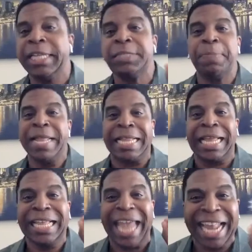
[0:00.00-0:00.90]
so it's
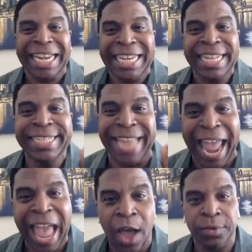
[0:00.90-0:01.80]
been edited
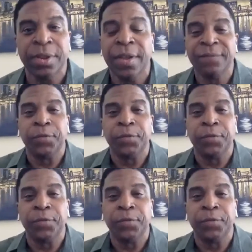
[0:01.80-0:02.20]
down.